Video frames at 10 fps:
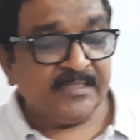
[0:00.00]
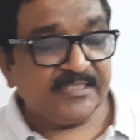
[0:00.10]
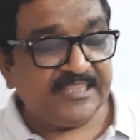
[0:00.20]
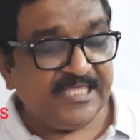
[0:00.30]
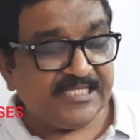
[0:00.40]

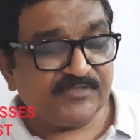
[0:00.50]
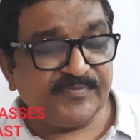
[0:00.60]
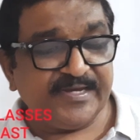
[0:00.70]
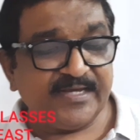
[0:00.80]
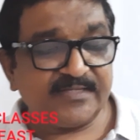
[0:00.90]
These
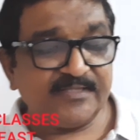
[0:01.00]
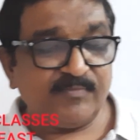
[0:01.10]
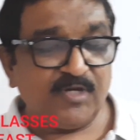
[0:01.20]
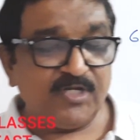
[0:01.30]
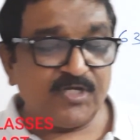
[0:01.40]
were the
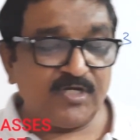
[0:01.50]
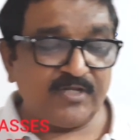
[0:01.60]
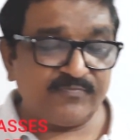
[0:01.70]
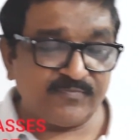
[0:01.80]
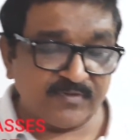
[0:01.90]
molecular